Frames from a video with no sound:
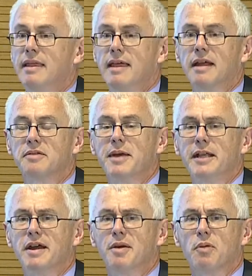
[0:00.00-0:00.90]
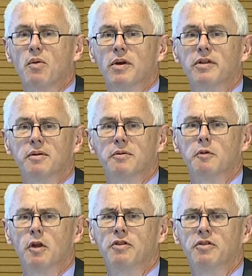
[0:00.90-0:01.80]
I think it's made the airport worth
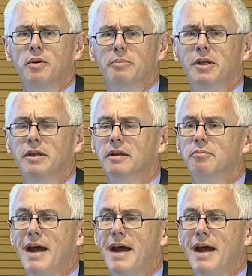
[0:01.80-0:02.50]
of close to a billion